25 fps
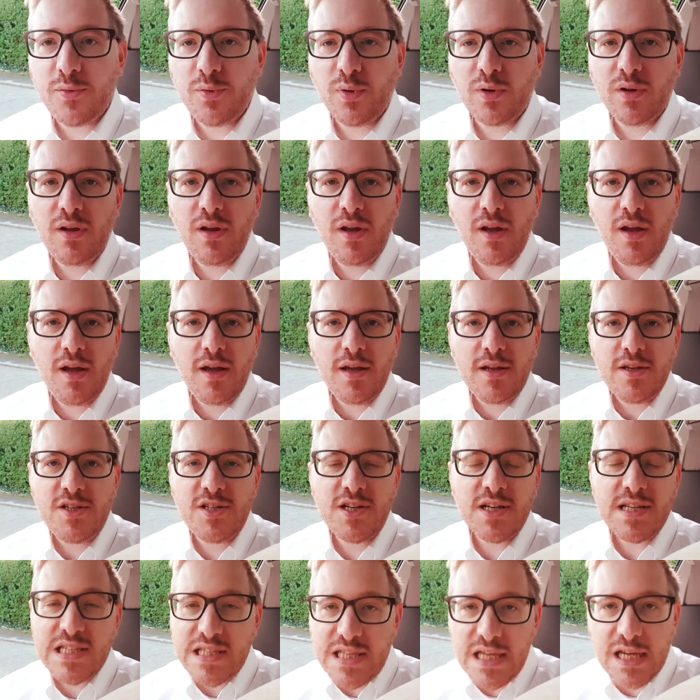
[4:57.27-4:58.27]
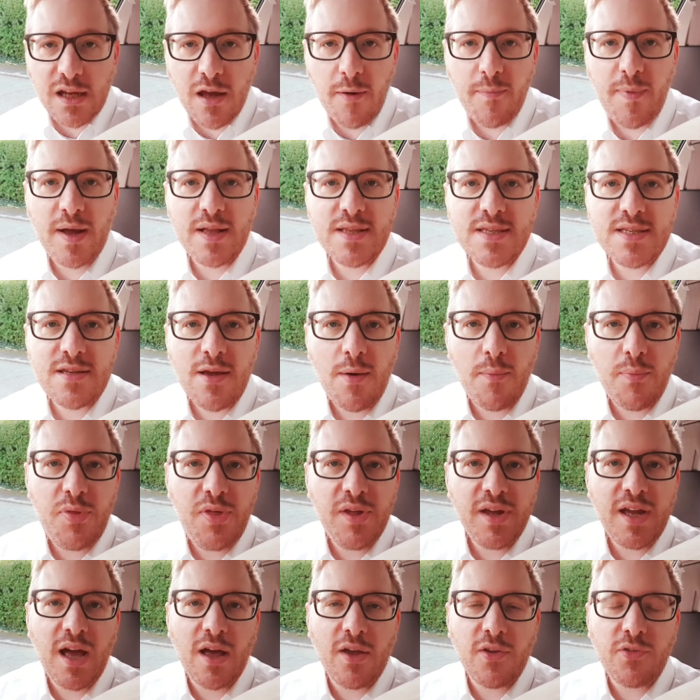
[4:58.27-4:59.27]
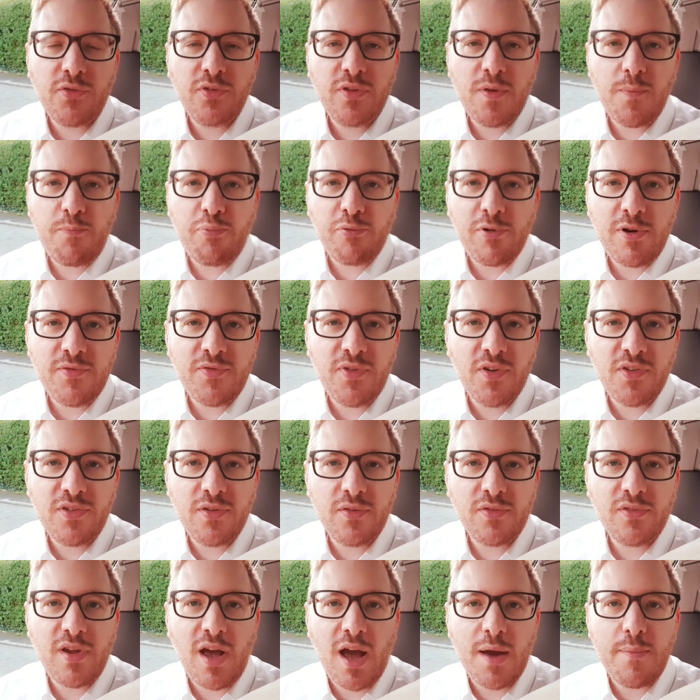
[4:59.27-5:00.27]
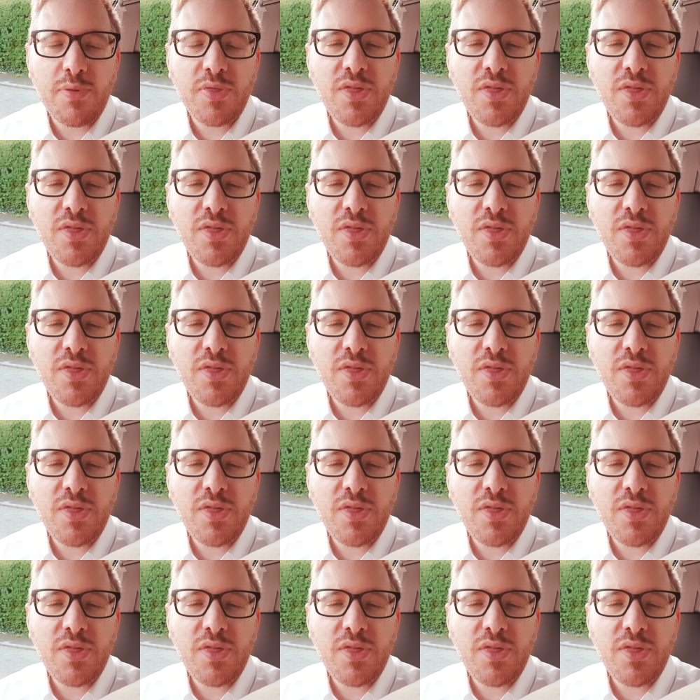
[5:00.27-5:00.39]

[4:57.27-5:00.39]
Well, just think about something else for the briefest of time.